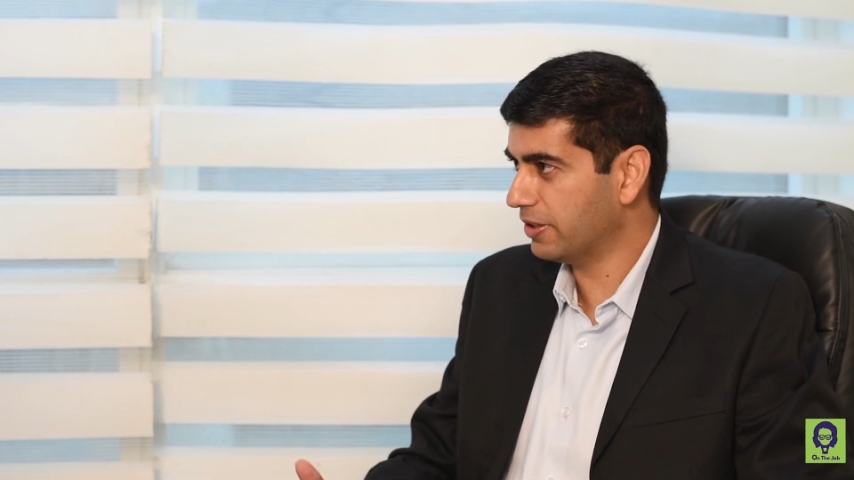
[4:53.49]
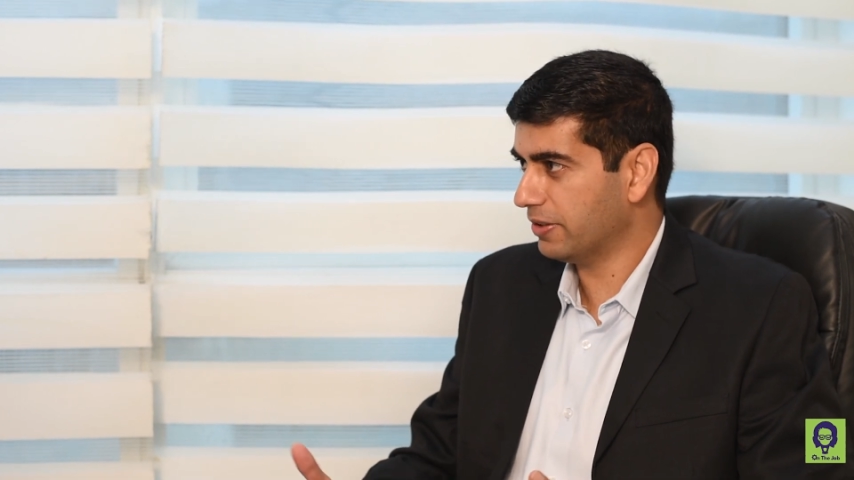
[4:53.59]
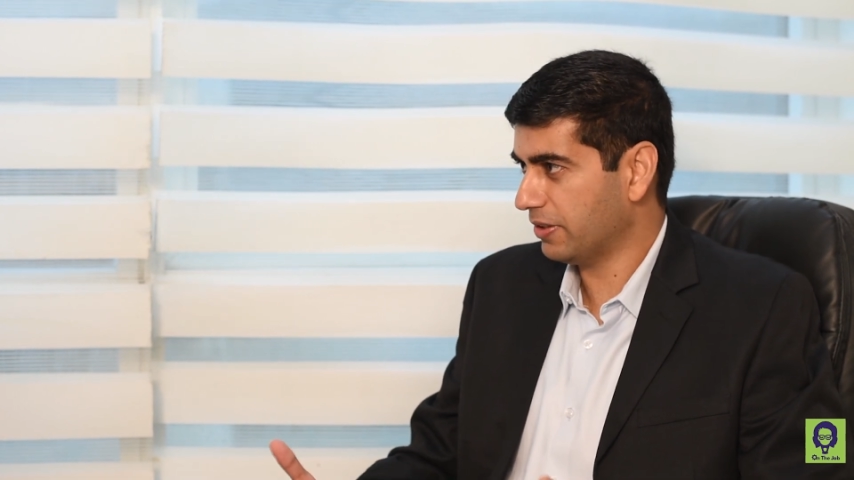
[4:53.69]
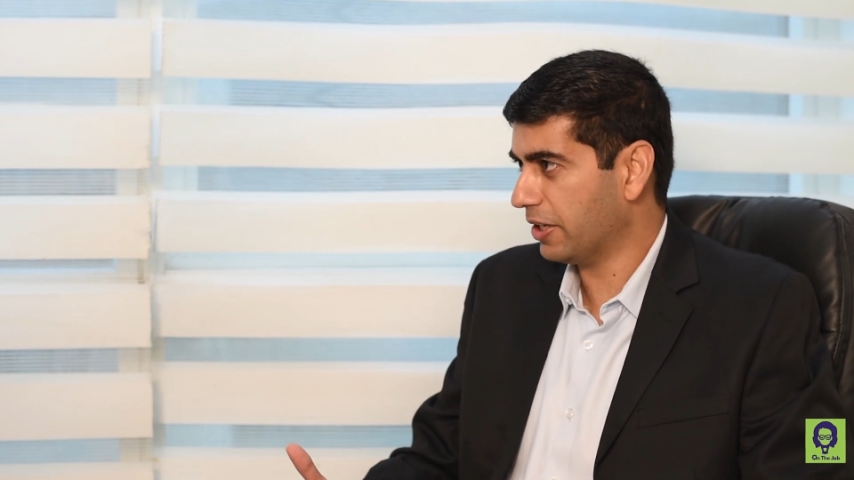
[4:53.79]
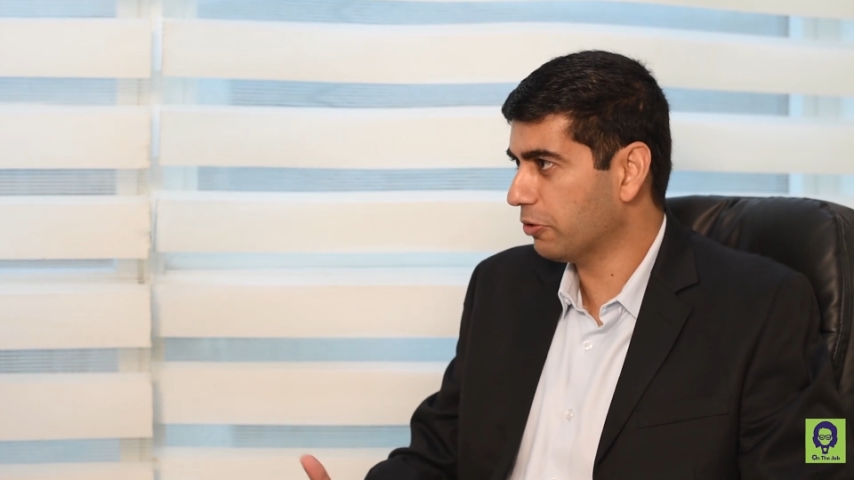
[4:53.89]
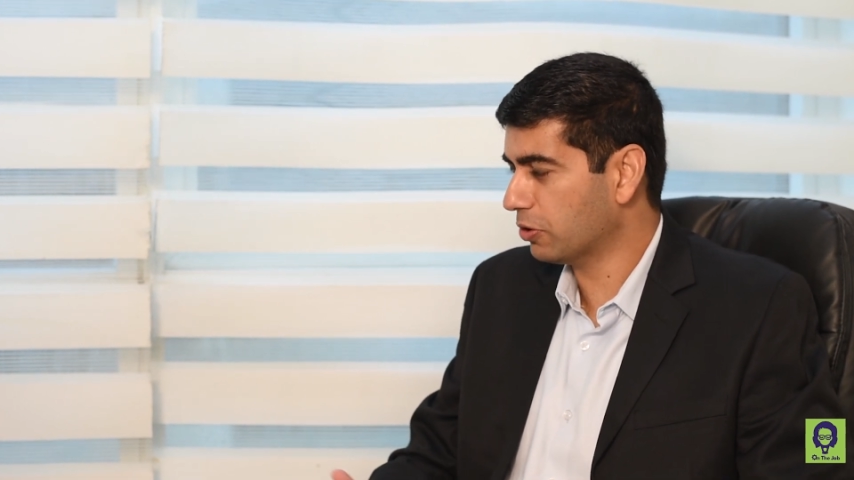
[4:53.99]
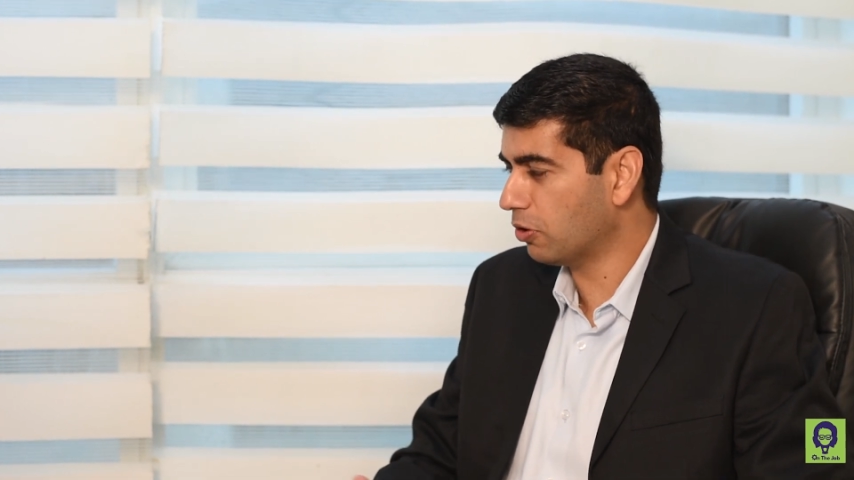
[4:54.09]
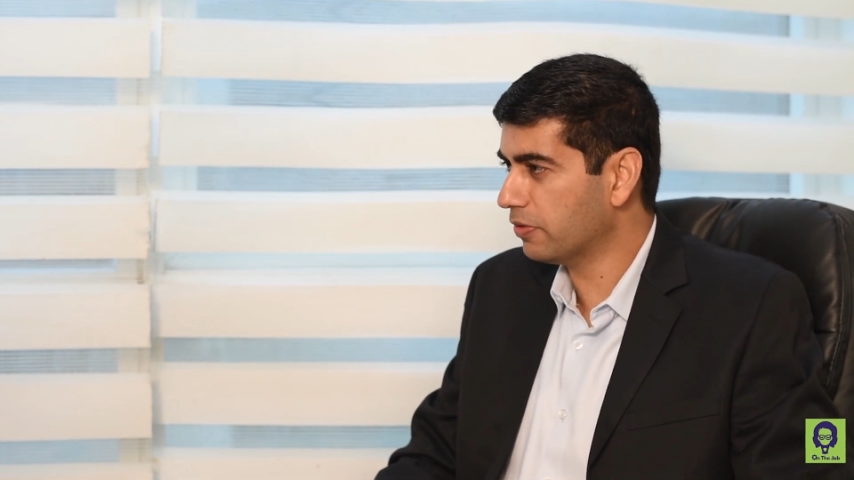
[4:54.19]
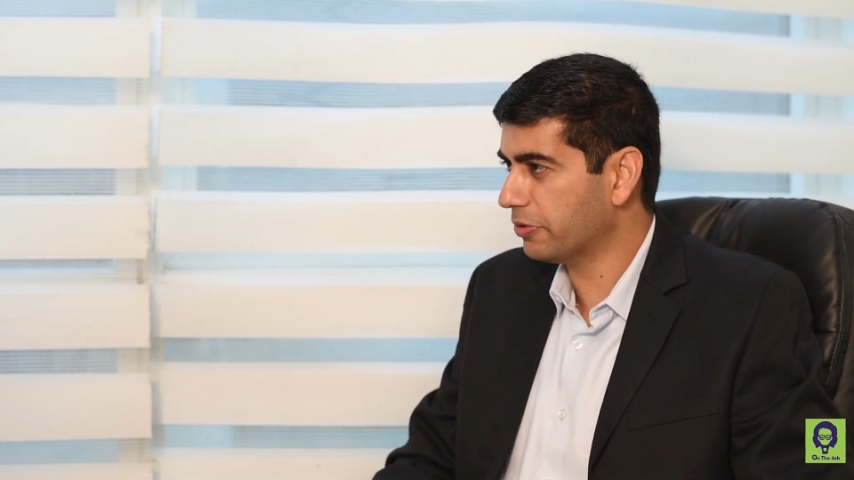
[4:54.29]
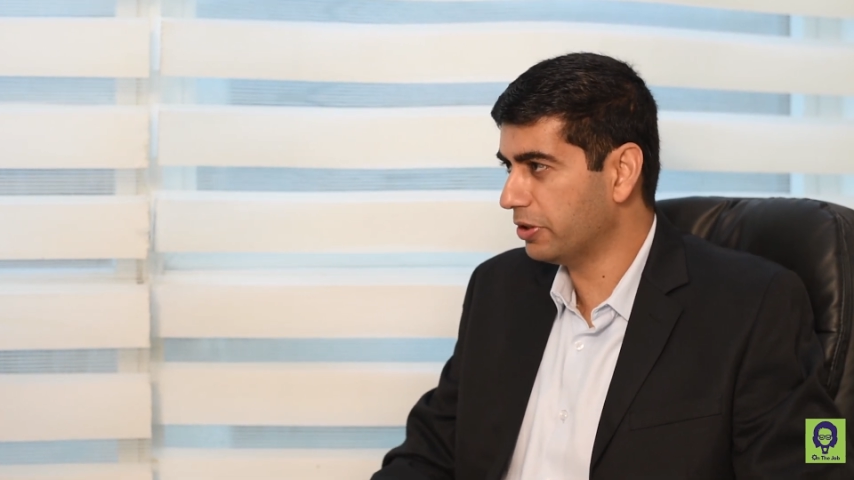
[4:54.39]
I got
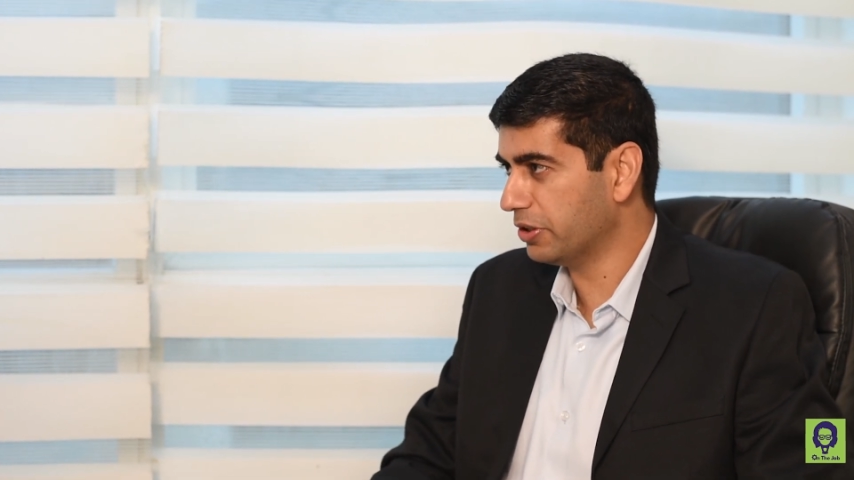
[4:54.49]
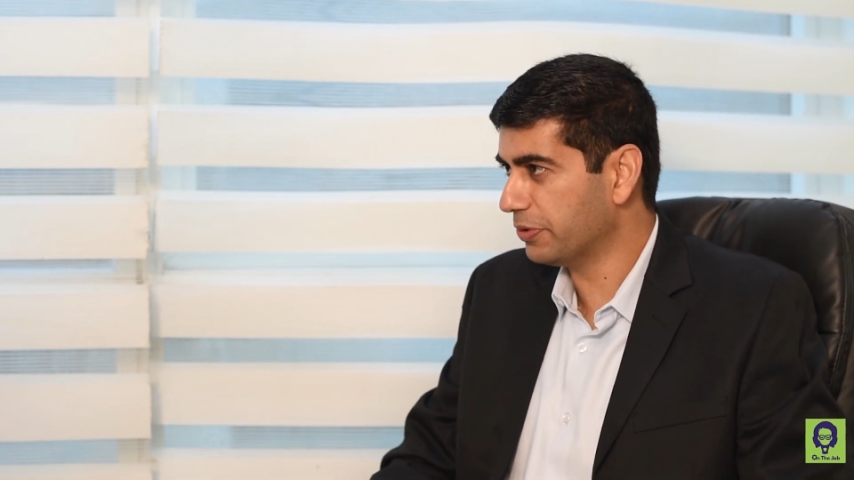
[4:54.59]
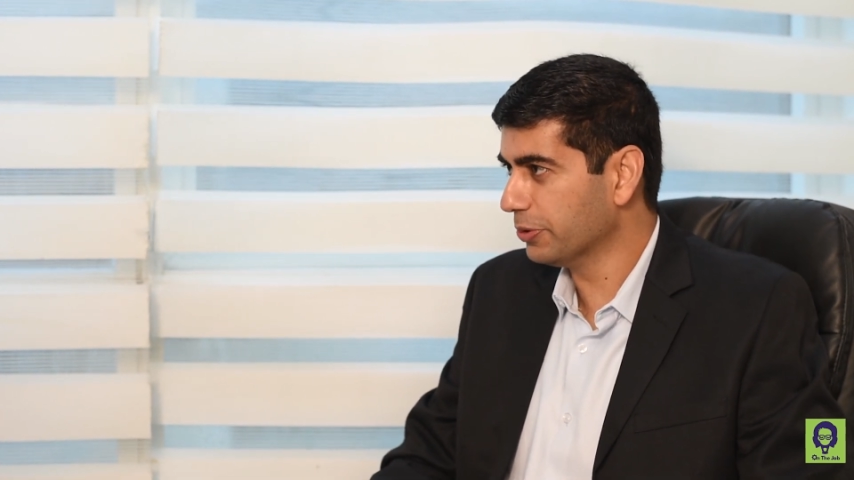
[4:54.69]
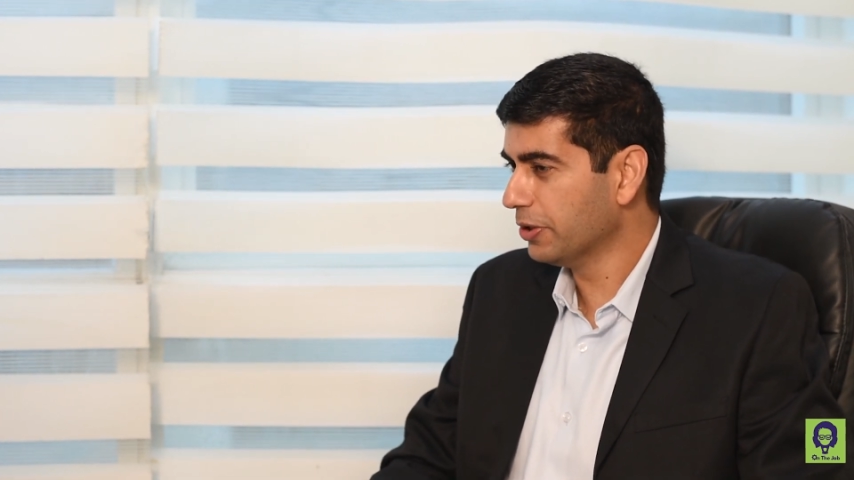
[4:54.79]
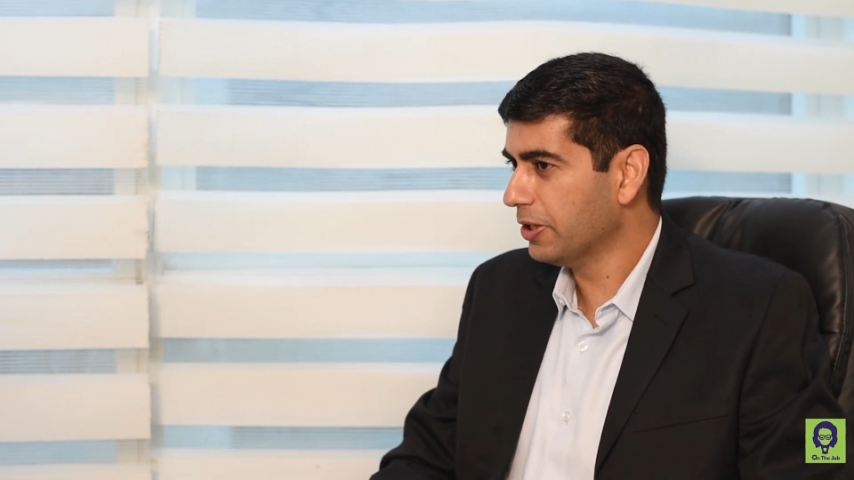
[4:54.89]
called for an interview.